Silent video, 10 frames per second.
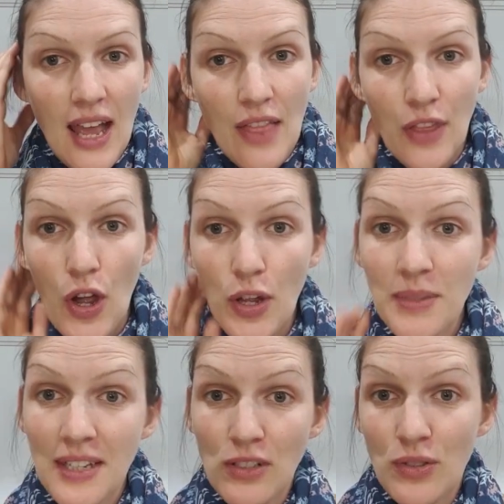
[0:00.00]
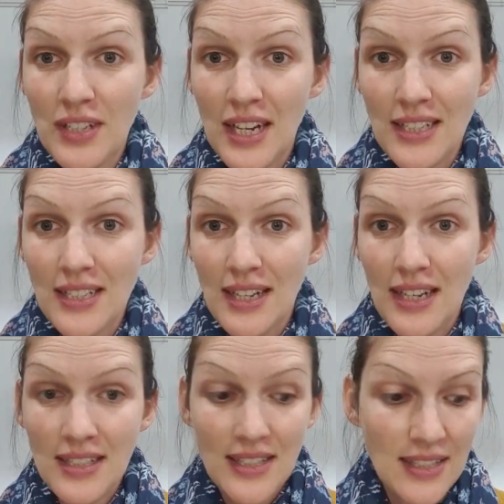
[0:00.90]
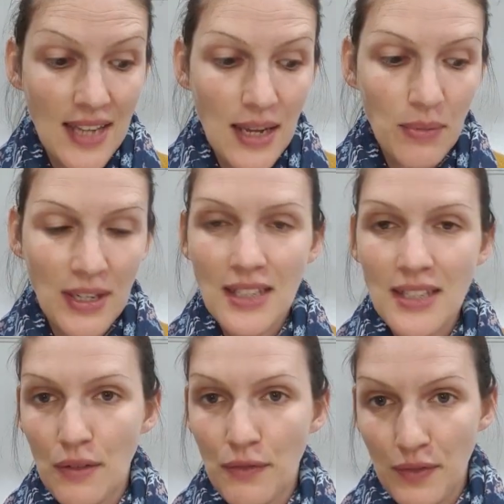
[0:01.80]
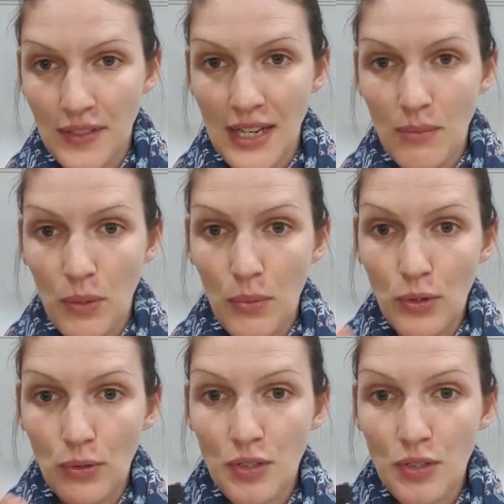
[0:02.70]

The Home Essentials kit is the same, but it is the 15 ml bottle.